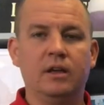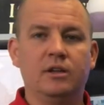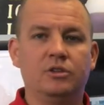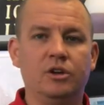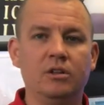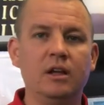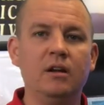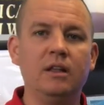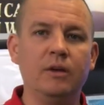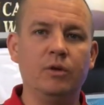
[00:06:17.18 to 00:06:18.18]
So you're
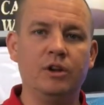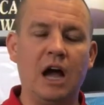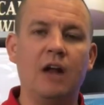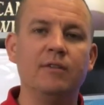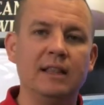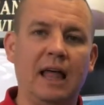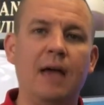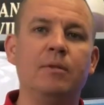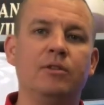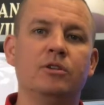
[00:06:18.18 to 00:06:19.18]
literally, when you're out of
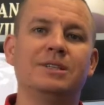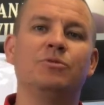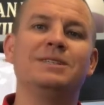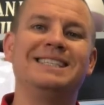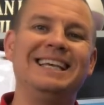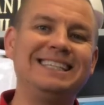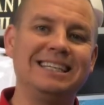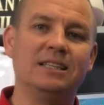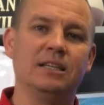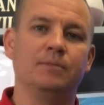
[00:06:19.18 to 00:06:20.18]
alignment, there's a
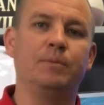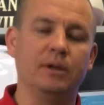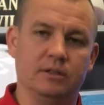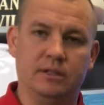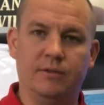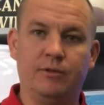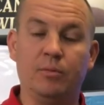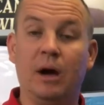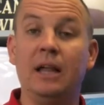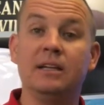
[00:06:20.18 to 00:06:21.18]
resistance that builds. If your
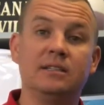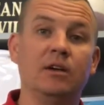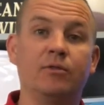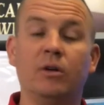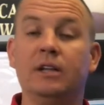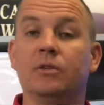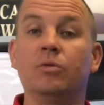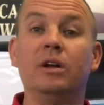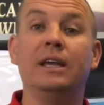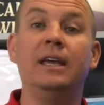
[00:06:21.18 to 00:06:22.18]
body could self-correct, it
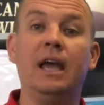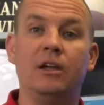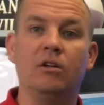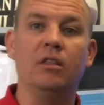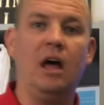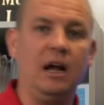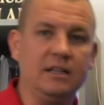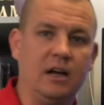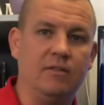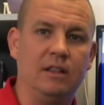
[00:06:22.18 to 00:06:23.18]
would. It can't. You're locked
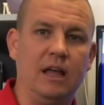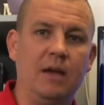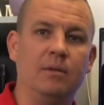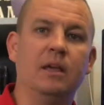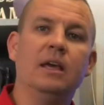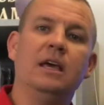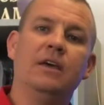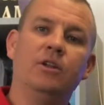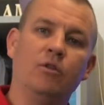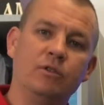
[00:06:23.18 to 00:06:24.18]
out of alignment,
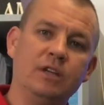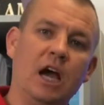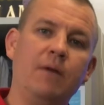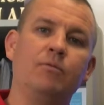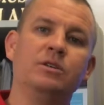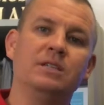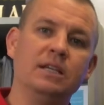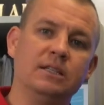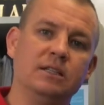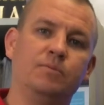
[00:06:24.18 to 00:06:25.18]
and then over time,
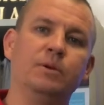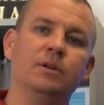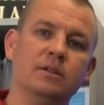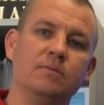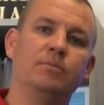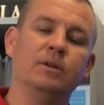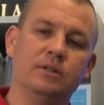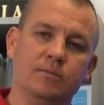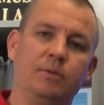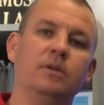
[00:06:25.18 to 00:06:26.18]
resistance builds and builds
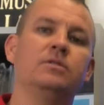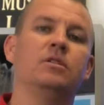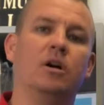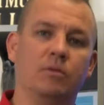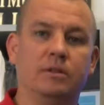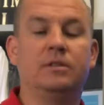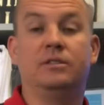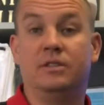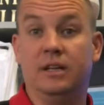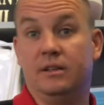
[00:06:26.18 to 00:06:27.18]
and builds along
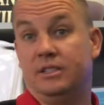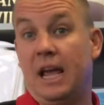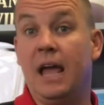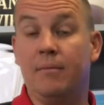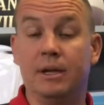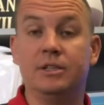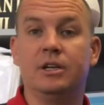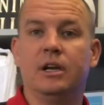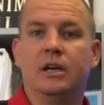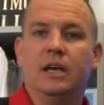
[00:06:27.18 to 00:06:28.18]
with damage.
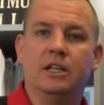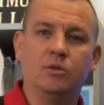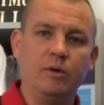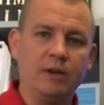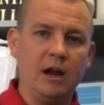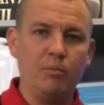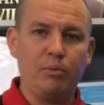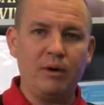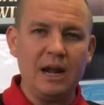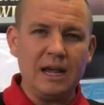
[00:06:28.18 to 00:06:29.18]
And so we've got to
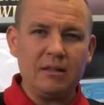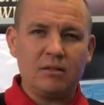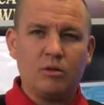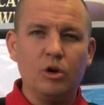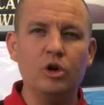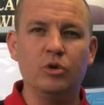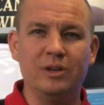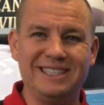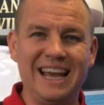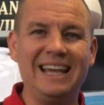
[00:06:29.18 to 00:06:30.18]
break
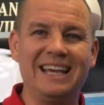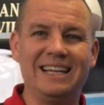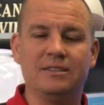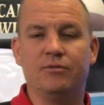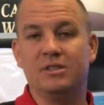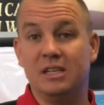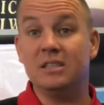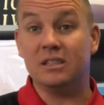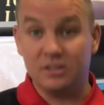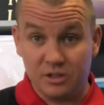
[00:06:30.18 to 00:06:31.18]
through decades of
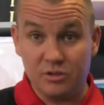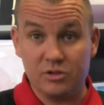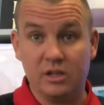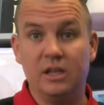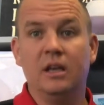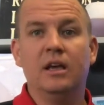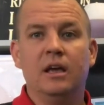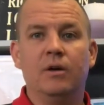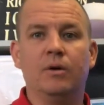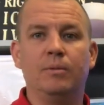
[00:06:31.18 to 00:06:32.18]
resistance usually.
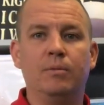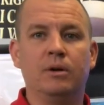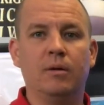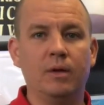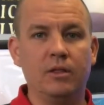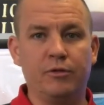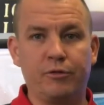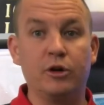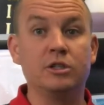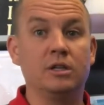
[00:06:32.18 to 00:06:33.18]
And when people come in, the
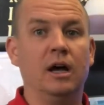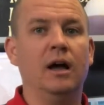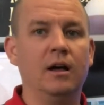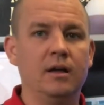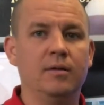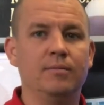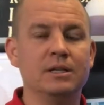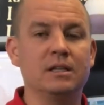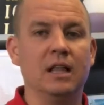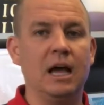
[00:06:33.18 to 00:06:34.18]
first
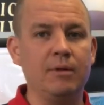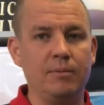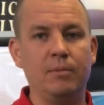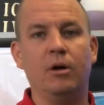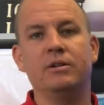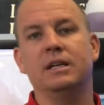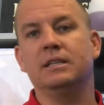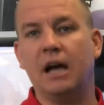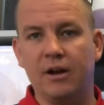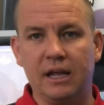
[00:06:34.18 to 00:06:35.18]
misalignment, people always ask,
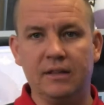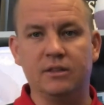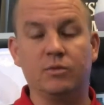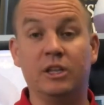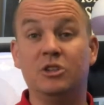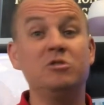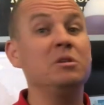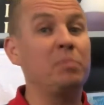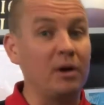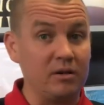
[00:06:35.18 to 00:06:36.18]
how did I get this way? It's usually
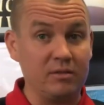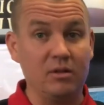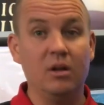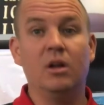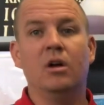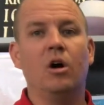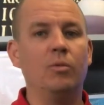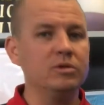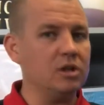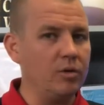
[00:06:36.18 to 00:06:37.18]
birth.
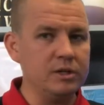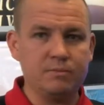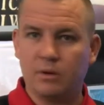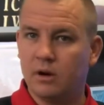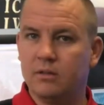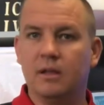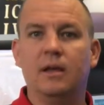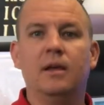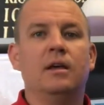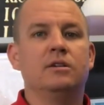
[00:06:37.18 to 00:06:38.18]
Almost always birth.
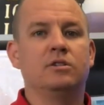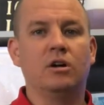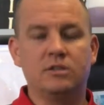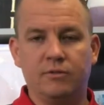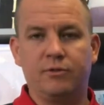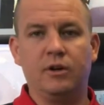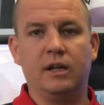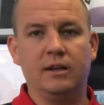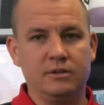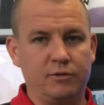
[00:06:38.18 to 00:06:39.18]

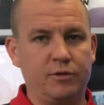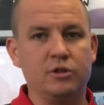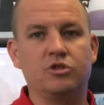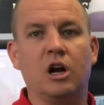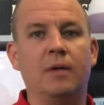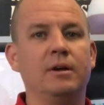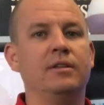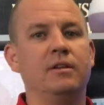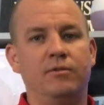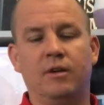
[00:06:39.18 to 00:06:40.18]
Gives your first trauma, and
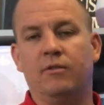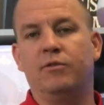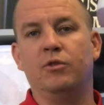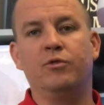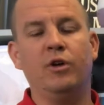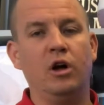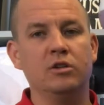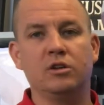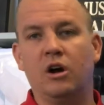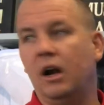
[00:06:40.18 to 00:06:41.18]
then if you have a few
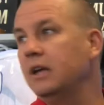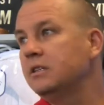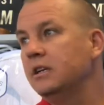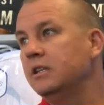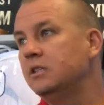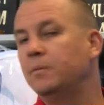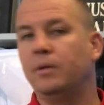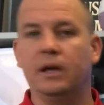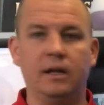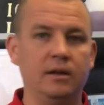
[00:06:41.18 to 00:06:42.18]
falls, car accidents, you
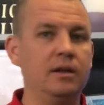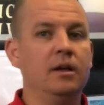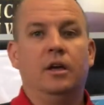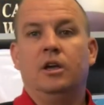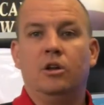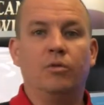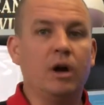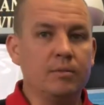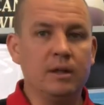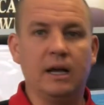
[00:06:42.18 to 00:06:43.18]
played
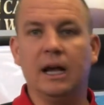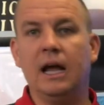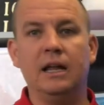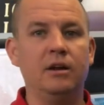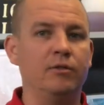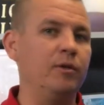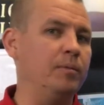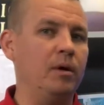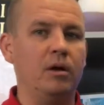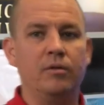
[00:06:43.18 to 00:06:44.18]
rugby like I did, or
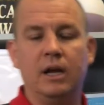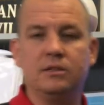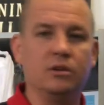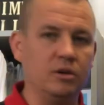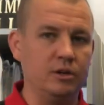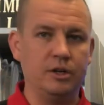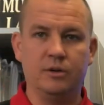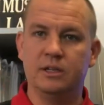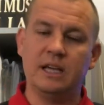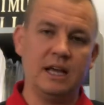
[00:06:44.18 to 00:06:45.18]
football, or wrestled, or you're
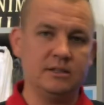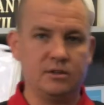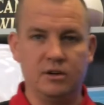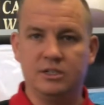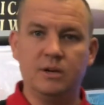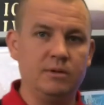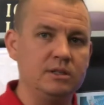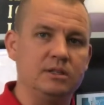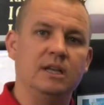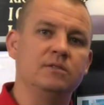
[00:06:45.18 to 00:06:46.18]
a dancer, a
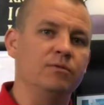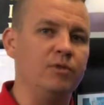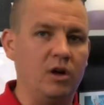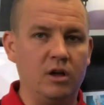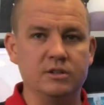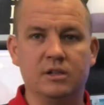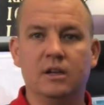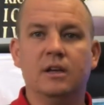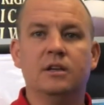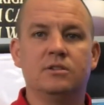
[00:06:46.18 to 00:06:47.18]
gymnast, and you had some falls,
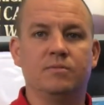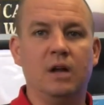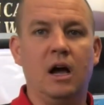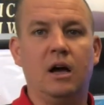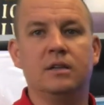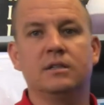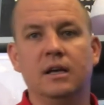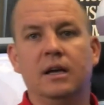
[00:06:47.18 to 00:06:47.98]
some knocks,